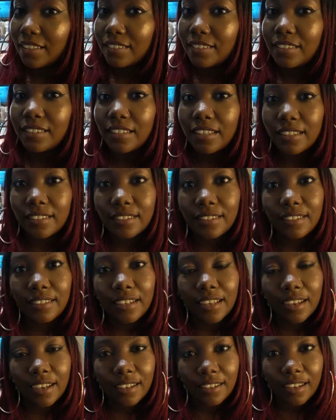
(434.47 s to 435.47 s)

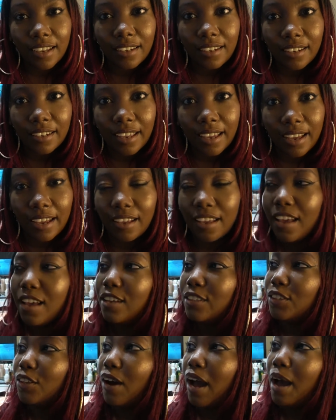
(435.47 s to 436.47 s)
sixty-nine ninety-nine.
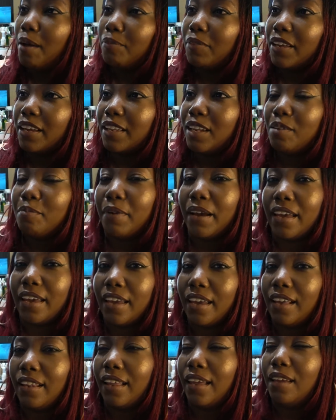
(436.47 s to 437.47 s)
So I'm thinking in my
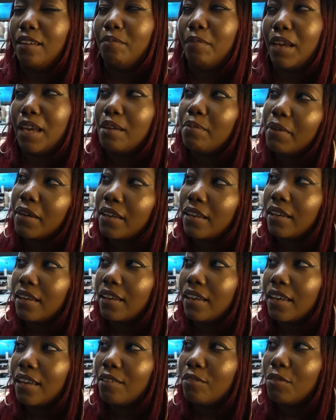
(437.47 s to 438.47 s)
head, like,
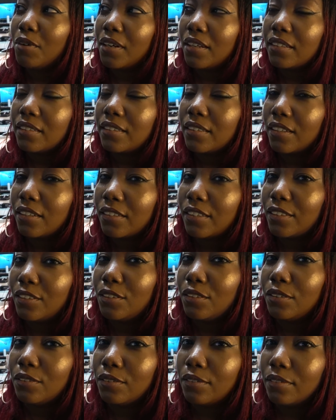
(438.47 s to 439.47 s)
maybe it was
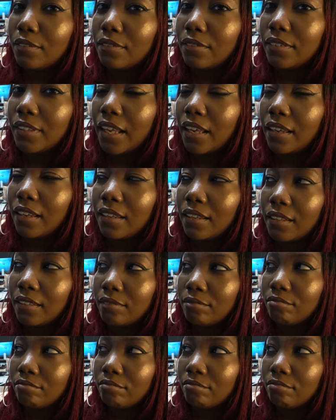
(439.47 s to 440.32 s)
thirty-two. Like, I